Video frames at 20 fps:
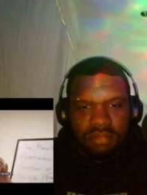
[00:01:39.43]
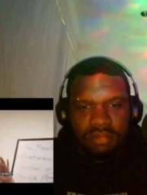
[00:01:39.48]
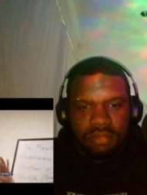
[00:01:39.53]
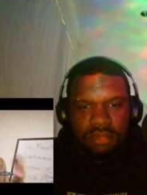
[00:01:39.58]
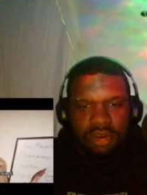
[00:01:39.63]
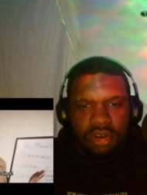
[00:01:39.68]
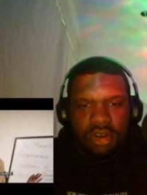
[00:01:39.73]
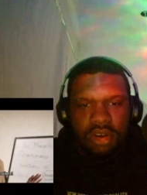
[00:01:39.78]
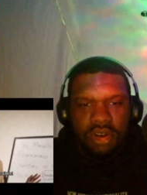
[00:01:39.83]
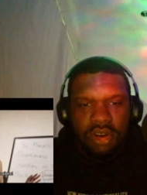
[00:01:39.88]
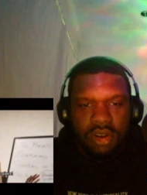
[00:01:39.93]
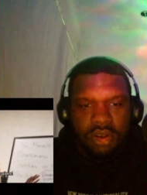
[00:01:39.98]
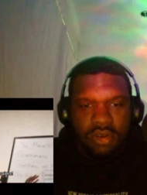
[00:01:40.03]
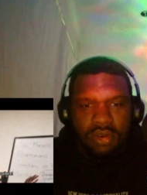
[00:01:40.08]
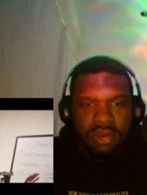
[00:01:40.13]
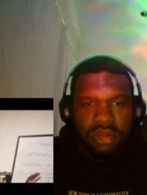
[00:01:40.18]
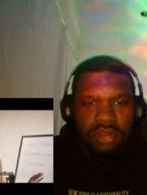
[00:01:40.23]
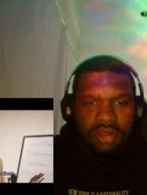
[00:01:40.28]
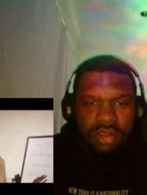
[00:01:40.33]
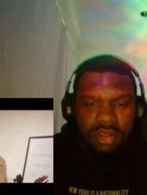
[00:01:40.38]
blew up with
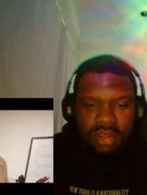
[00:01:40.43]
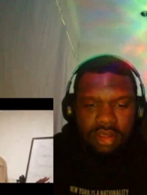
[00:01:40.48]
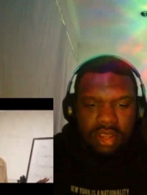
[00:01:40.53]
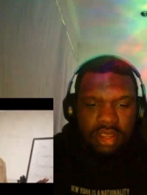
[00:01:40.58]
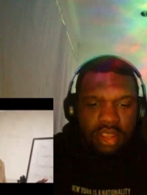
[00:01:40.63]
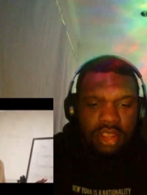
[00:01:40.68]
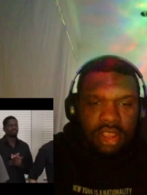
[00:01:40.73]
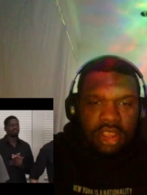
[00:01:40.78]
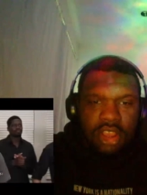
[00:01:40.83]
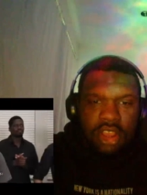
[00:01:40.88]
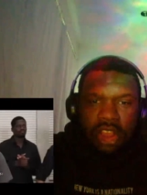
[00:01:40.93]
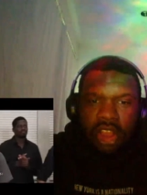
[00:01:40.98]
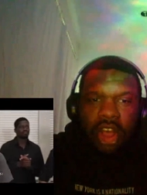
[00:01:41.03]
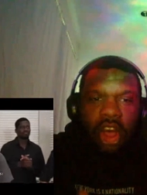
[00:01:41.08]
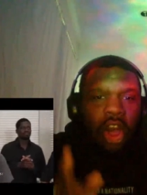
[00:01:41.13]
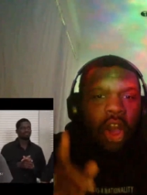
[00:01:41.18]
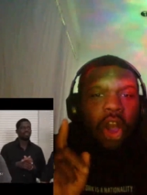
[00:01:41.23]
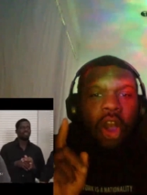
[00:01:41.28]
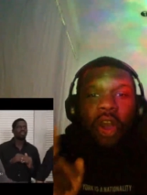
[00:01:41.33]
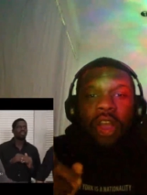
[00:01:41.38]
trailers, okay?
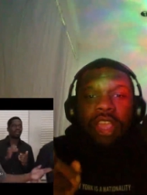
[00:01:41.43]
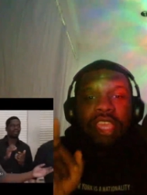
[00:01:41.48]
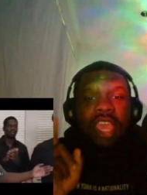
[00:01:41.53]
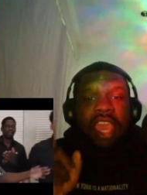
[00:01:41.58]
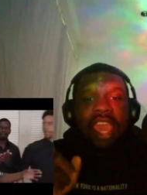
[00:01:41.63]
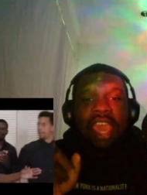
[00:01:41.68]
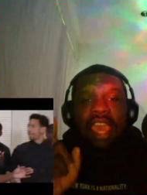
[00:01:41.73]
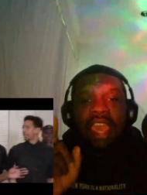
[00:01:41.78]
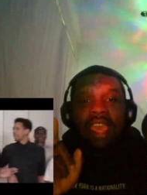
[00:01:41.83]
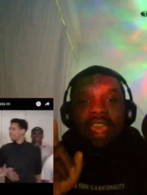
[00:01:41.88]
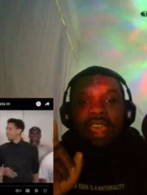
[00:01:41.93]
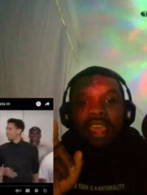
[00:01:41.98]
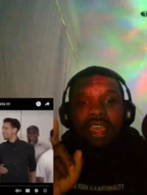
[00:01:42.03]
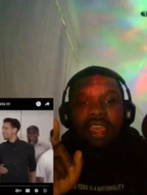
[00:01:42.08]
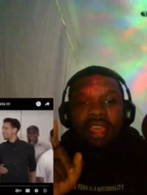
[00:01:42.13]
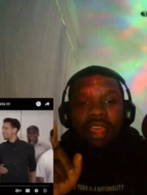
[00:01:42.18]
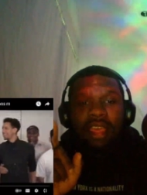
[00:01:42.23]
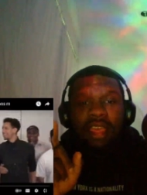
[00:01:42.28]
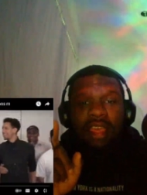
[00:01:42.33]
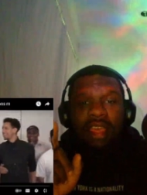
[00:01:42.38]
Yeah. Oh,
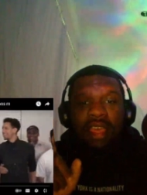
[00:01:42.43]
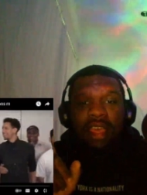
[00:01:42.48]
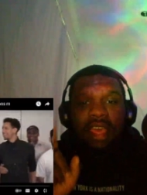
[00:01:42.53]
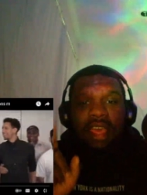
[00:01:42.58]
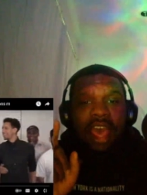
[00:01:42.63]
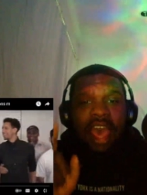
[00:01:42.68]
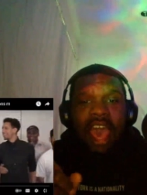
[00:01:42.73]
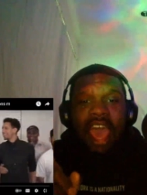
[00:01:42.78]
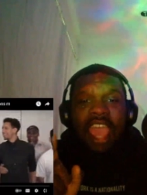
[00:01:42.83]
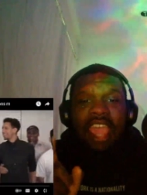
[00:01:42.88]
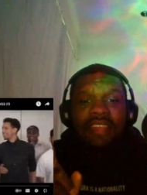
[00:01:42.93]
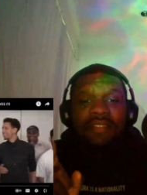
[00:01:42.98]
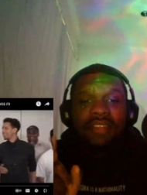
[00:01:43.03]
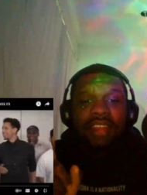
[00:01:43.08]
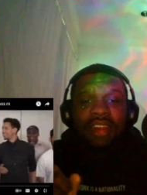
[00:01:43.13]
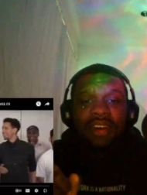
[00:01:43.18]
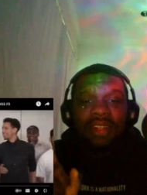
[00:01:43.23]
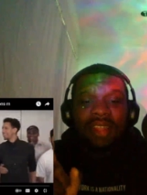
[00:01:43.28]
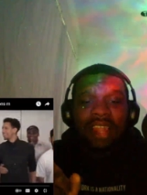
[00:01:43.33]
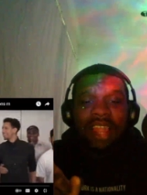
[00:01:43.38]
yeah. I ain't
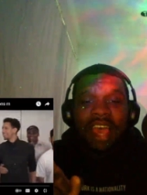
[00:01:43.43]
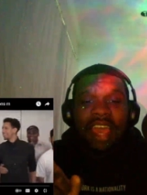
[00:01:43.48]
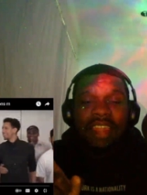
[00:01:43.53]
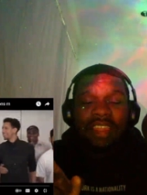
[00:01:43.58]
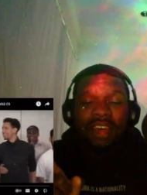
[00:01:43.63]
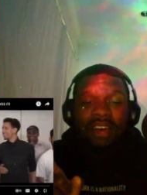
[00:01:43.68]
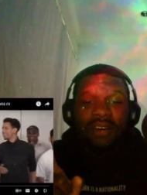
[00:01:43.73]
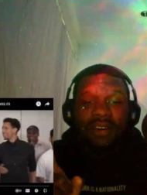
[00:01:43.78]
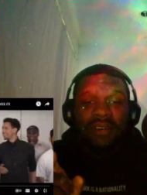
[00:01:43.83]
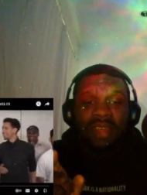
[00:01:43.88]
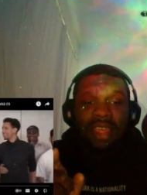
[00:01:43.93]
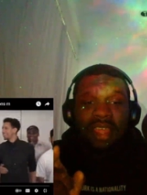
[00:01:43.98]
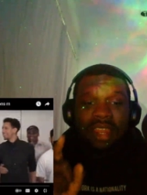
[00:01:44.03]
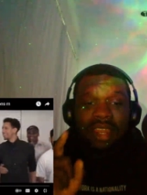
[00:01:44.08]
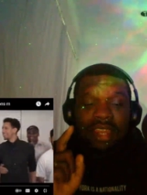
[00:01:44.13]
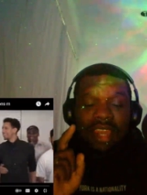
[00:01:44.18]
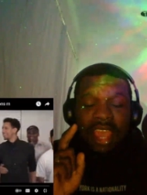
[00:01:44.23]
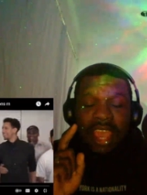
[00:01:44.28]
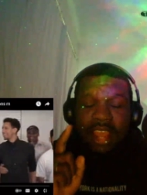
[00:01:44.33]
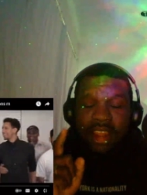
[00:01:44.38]
even gonna lie though.
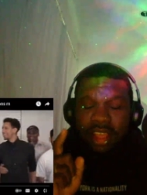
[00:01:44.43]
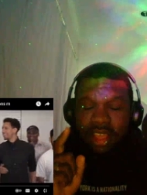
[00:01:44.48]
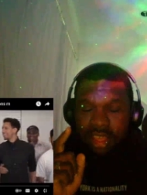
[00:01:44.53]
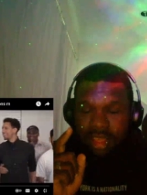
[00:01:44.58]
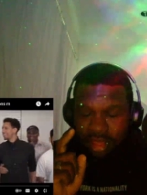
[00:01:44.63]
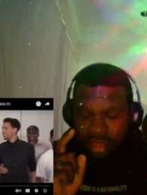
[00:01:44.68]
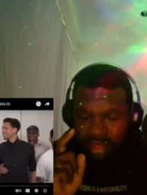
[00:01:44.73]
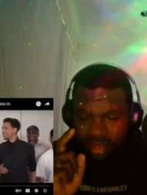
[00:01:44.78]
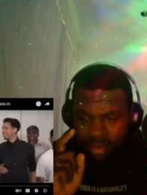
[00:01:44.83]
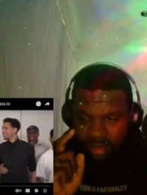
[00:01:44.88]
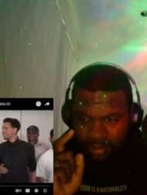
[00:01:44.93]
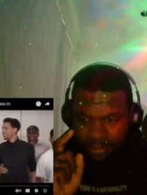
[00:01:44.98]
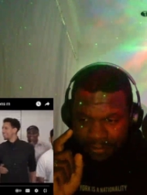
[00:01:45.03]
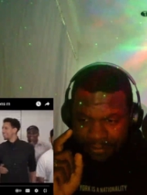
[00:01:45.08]
That uh